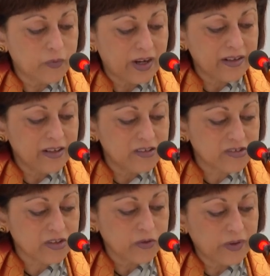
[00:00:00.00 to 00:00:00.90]
one
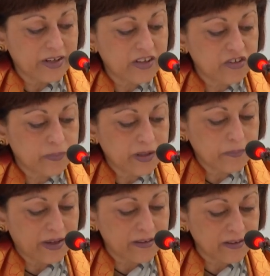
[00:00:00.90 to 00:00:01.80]
is where he's been
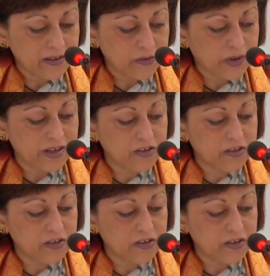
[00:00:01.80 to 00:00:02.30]
buried and one